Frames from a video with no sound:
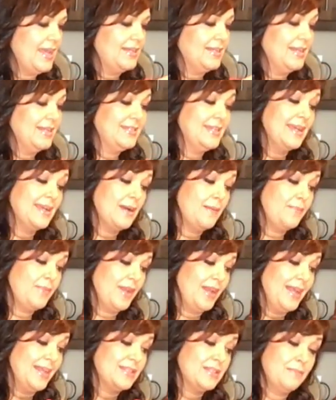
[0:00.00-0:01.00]
and take up
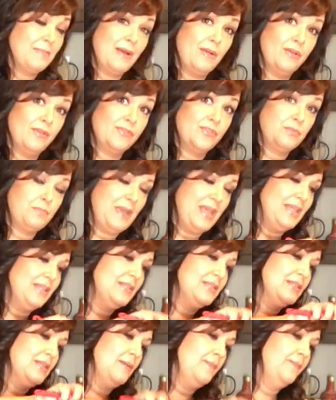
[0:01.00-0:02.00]
the less amount of
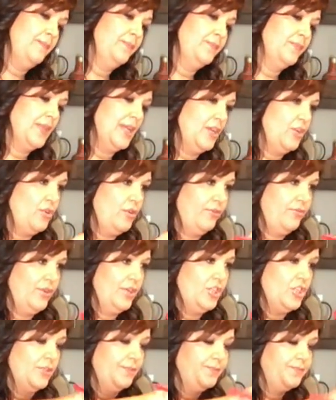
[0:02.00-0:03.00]
space in your
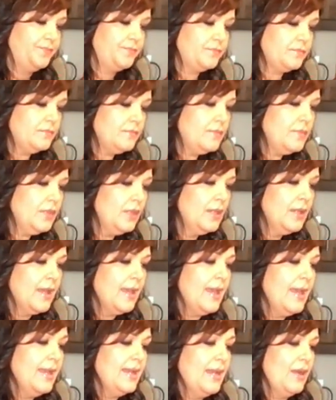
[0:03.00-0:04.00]
fridge.
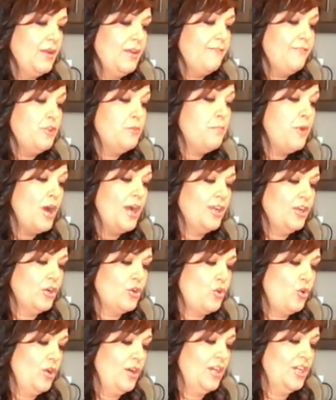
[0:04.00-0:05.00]
Now, if you bought your
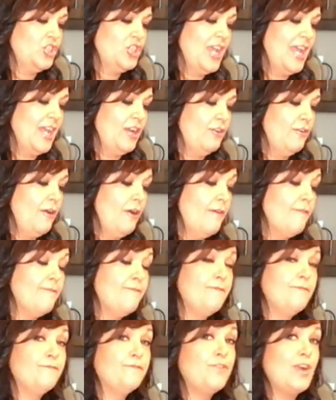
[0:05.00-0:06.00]
Cornish hen
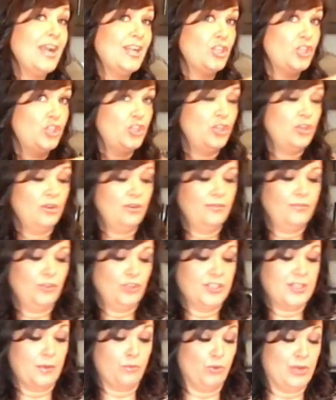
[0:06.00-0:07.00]
fresh for
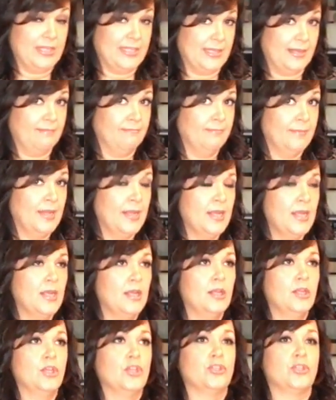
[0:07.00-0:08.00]
some reason,
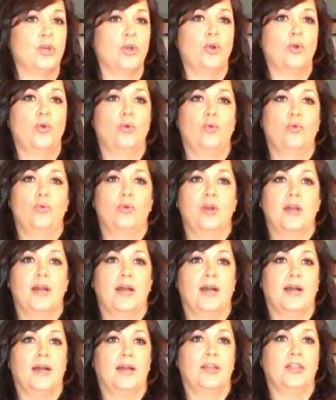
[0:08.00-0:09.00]
so
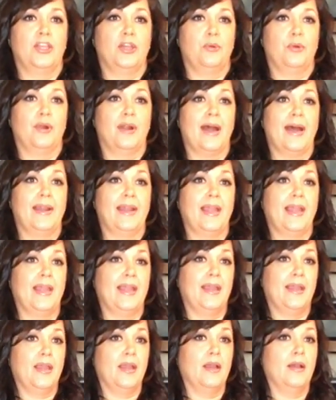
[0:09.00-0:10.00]
you were at
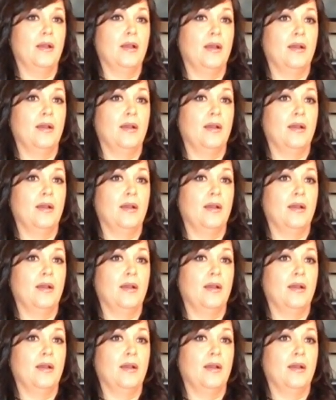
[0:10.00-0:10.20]
a